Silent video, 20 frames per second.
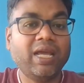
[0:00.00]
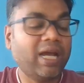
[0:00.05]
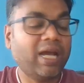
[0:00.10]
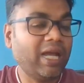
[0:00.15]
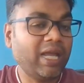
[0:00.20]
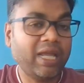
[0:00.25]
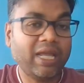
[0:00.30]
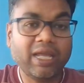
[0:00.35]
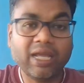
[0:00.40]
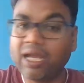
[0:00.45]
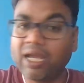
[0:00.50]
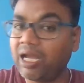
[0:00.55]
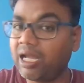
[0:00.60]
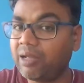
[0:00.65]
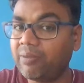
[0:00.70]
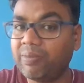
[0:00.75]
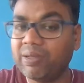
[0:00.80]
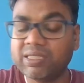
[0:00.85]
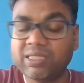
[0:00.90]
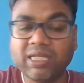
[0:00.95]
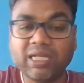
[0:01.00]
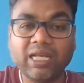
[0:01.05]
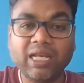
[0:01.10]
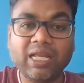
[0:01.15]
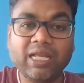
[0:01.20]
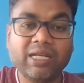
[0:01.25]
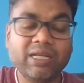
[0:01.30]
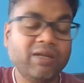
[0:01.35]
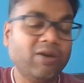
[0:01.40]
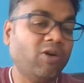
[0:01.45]
I
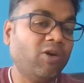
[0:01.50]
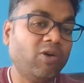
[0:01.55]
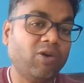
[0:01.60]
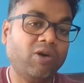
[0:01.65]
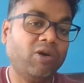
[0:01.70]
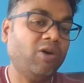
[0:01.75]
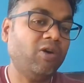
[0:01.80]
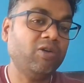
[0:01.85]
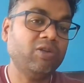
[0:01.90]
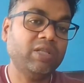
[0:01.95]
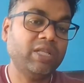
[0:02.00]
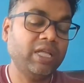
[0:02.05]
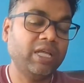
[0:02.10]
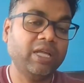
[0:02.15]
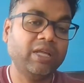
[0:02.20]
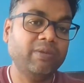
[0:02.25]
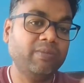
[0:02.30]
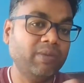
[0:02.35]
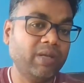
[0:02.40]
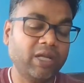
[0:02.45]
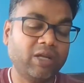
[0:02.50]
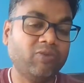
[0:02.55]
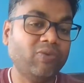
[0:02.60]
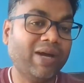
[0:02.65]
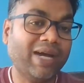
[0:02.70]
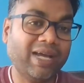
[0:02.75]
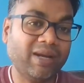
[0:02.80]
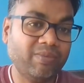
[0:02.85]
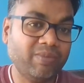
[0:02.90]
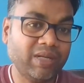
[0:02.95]
basically on the
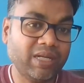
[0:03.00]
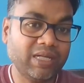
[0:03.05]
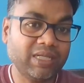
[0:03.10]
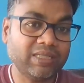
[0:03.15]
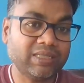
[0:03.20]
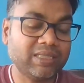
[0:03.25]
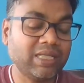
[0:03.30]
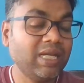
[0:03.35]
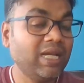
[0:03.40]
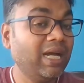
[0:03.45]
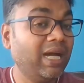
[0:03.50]
requirements,